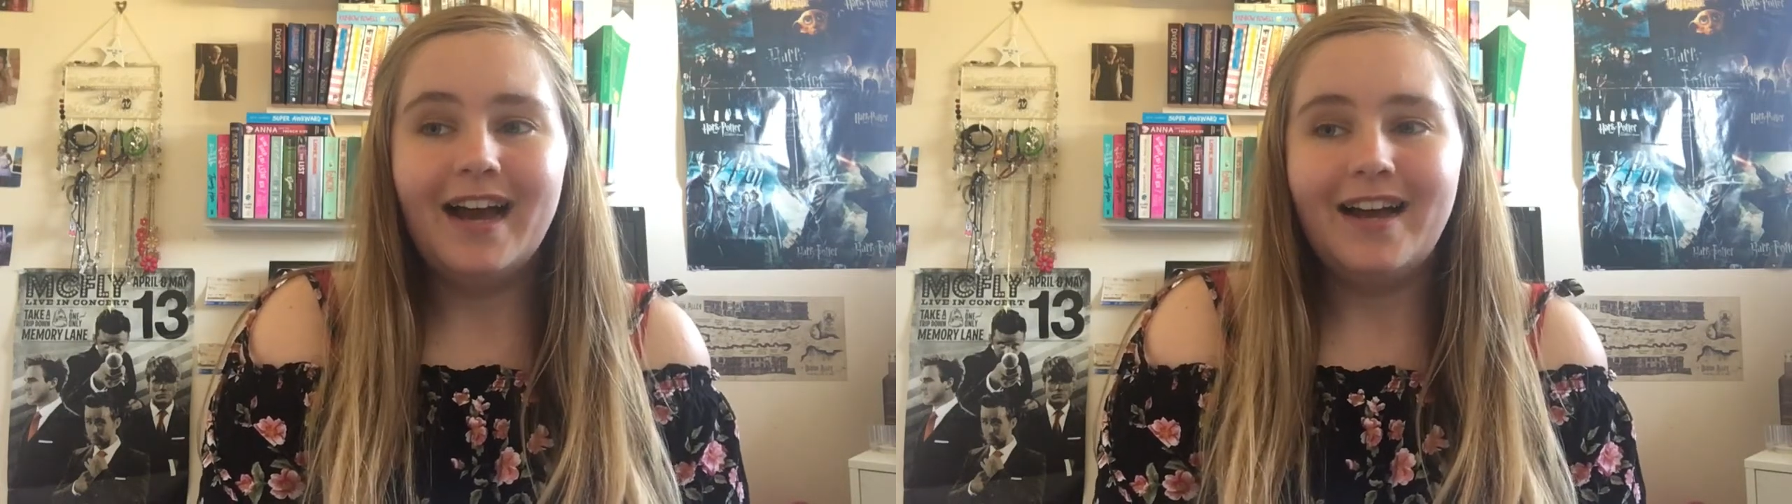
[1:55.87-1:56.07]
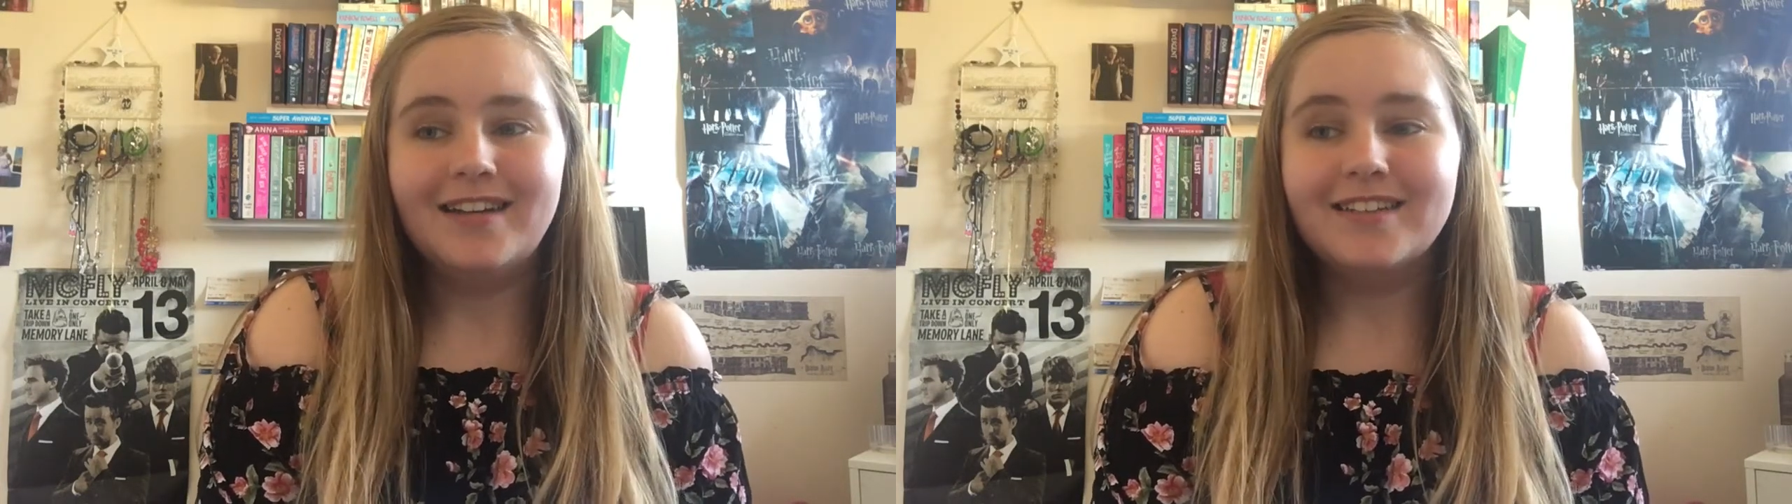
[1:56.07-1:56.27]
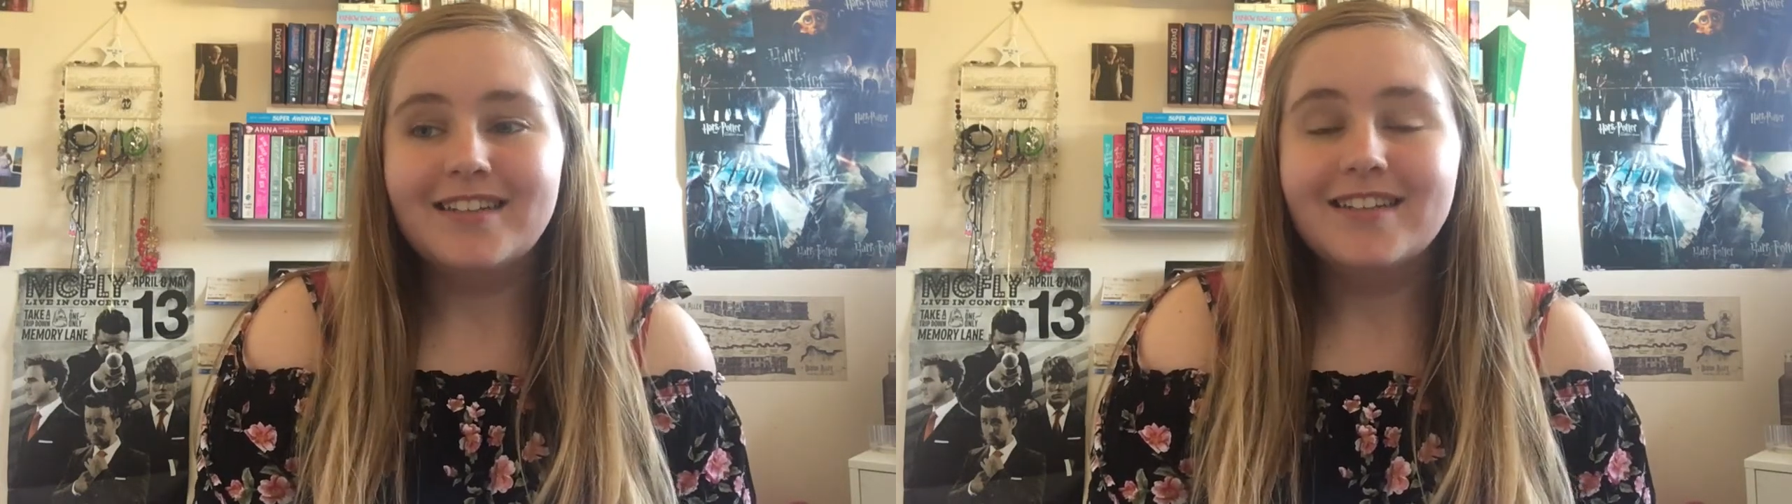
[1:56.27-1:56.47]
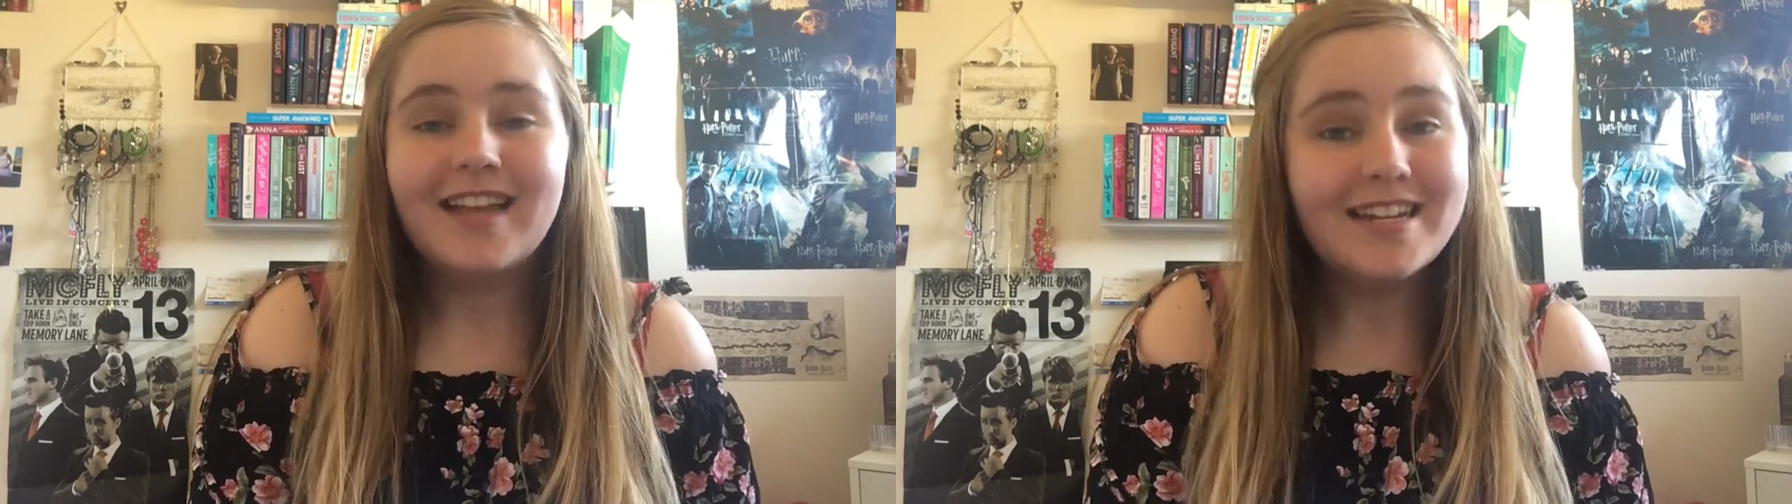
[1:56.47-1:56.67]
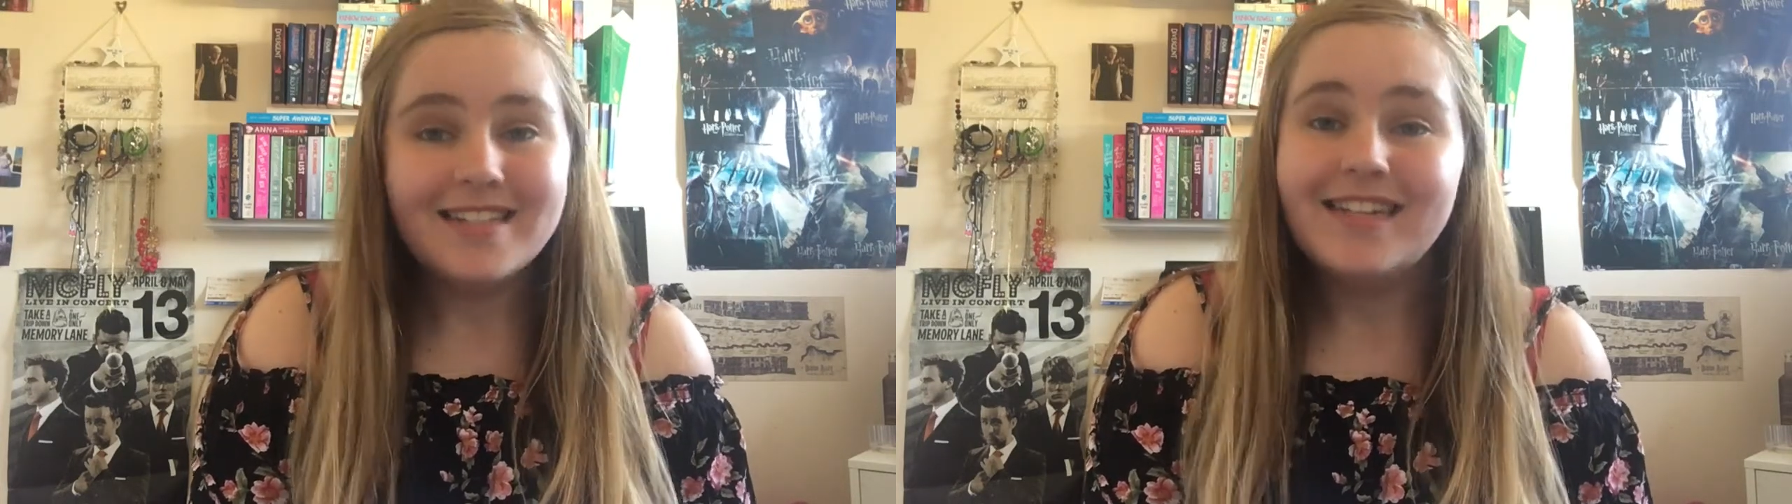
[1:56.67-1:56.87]
And
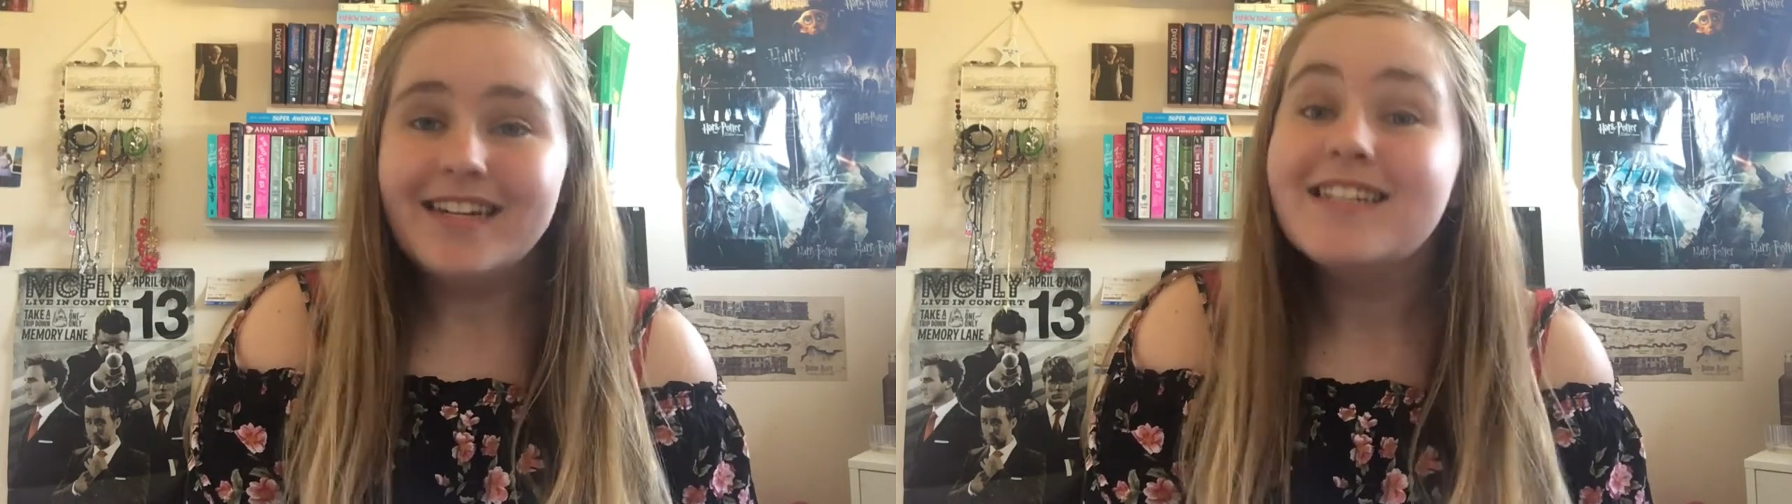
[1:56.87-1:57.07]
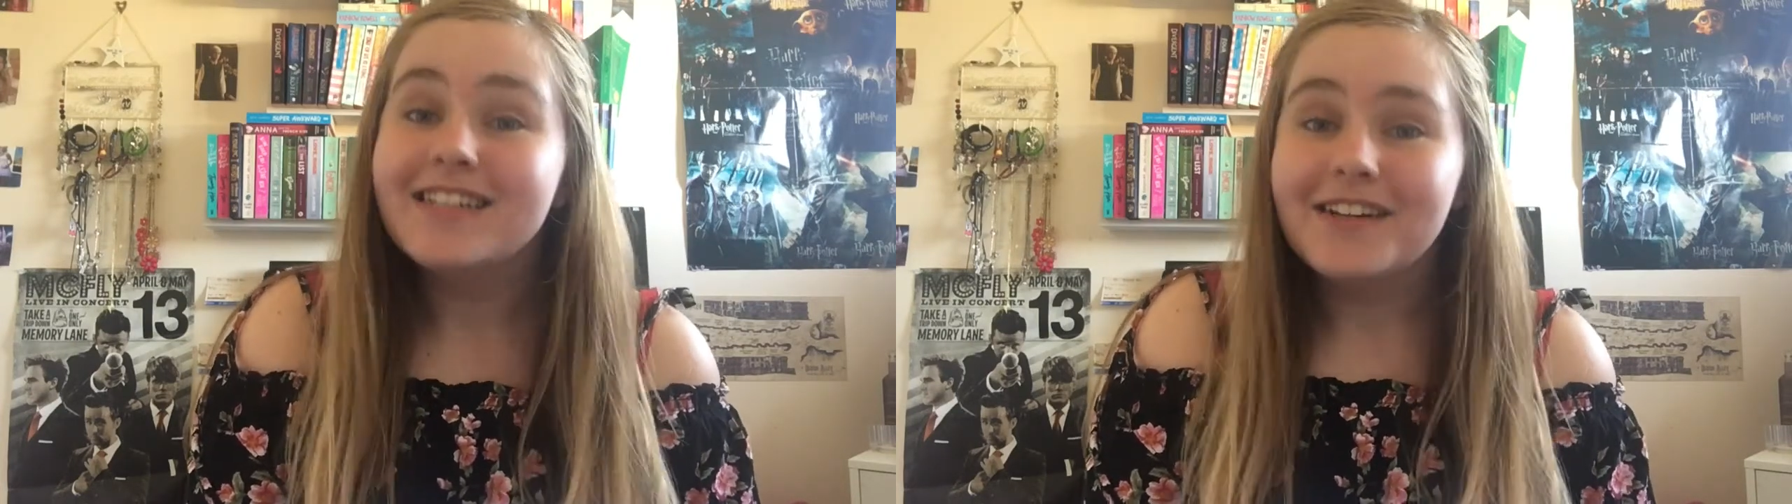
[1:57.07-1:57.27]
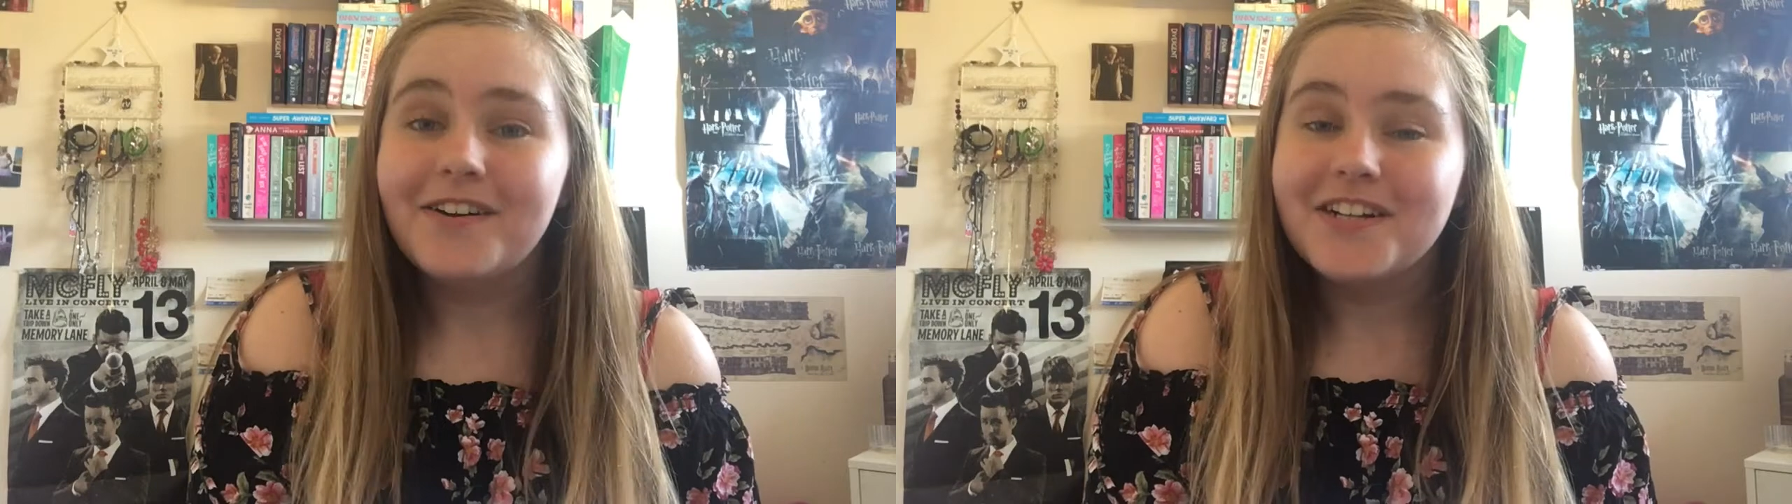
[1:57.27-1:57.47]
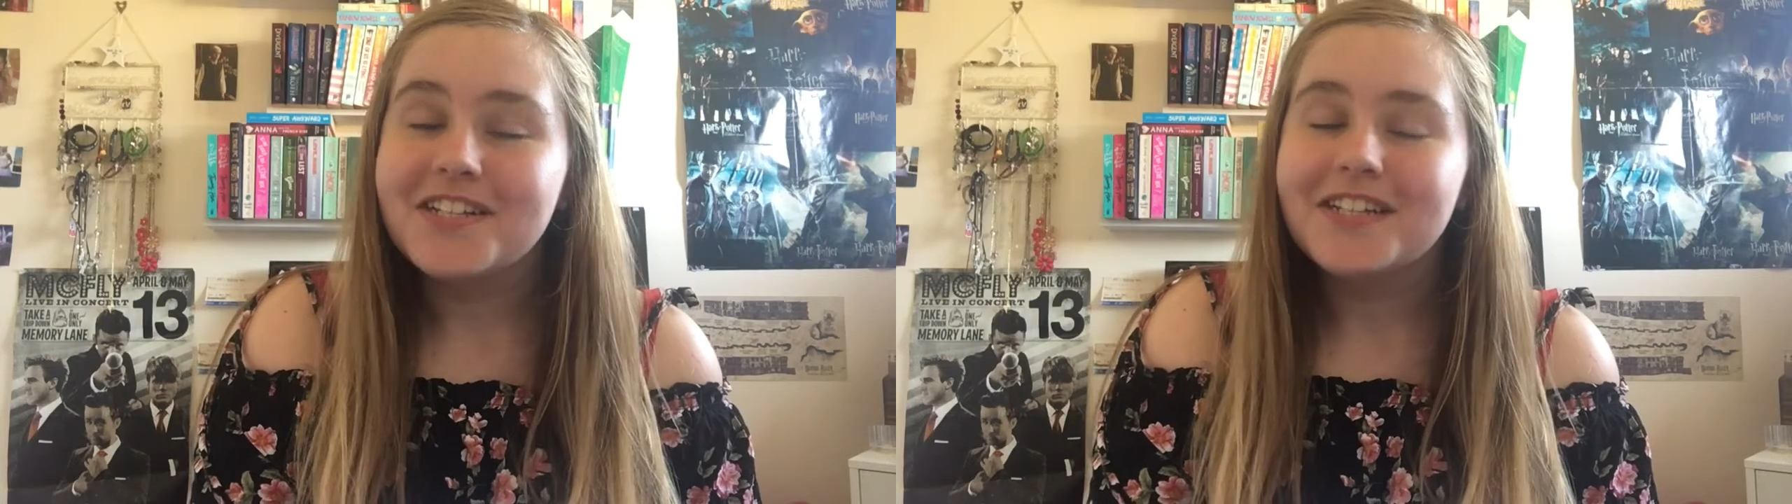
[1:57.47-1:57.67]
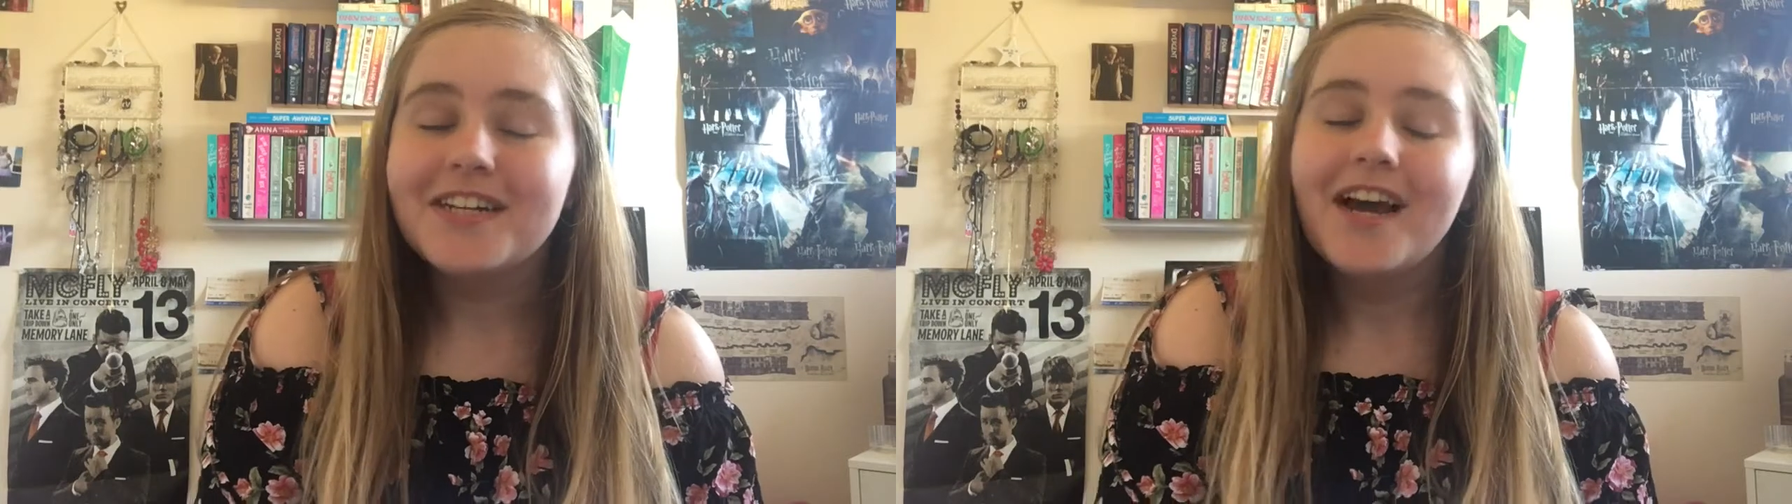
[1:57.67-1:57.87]
that's an easier
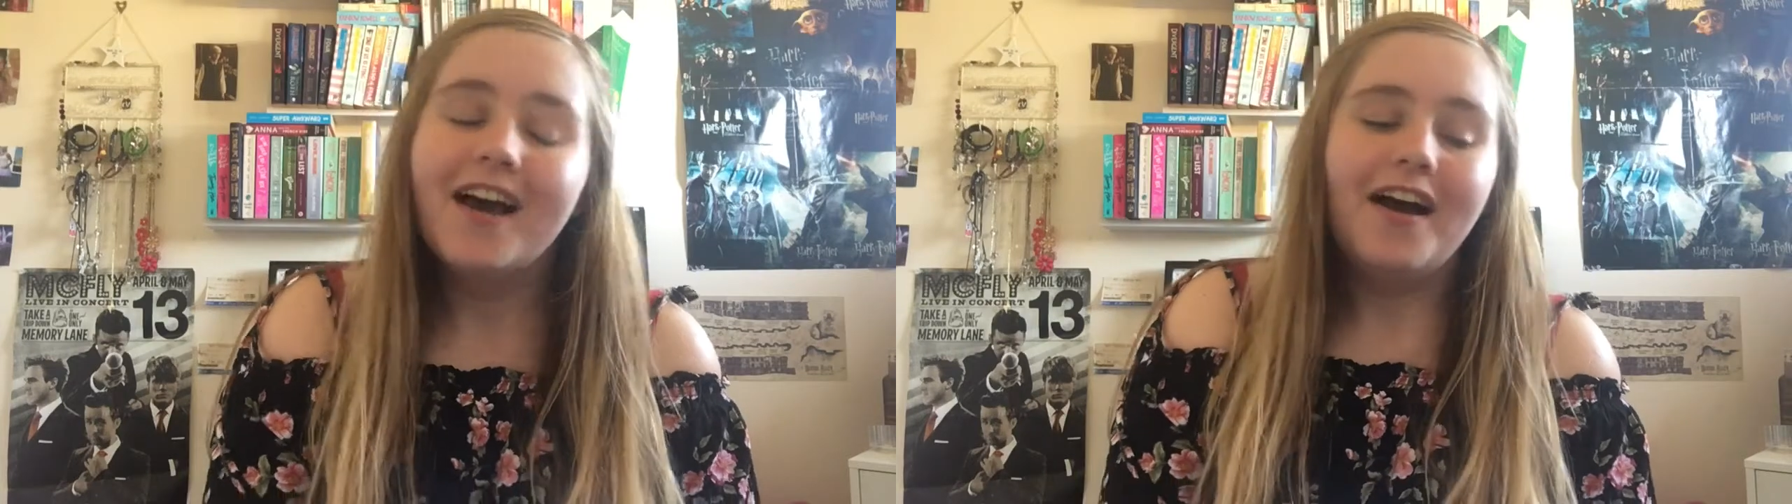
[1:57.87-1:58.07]
question.